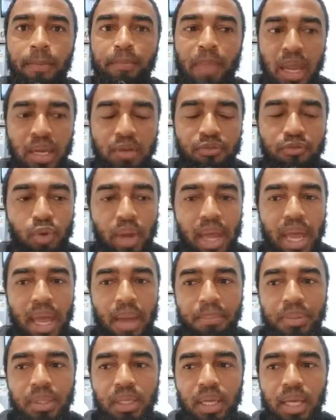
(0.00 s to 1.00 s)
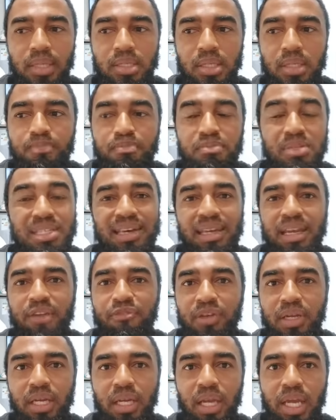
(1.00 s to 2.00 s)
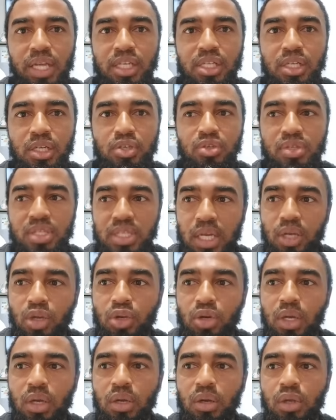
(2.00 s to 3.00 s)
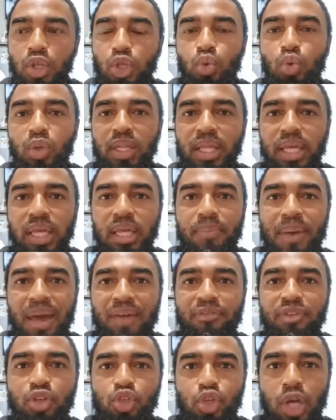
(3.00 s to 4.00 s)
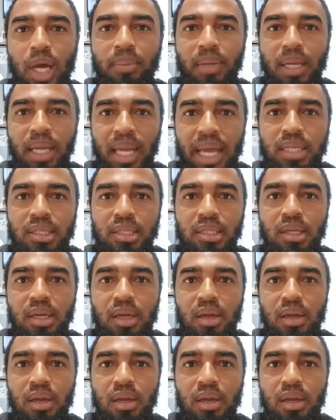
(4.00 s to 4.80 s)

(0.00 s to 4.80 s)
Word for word: And if we're happy as a South African nation to say, look, you will keep having tribal land,